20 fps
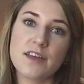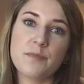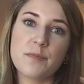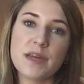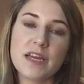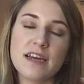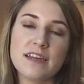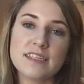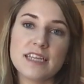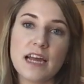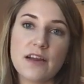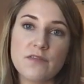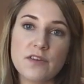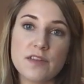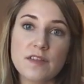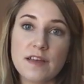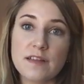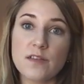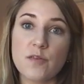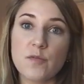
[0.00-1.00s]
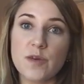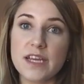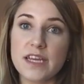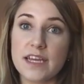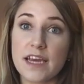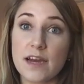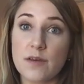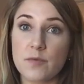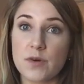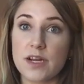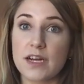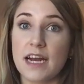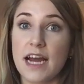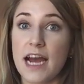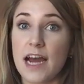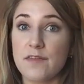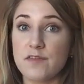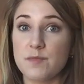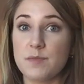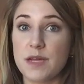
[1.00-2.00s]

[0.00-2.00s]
Because everything that we get, we're gonna have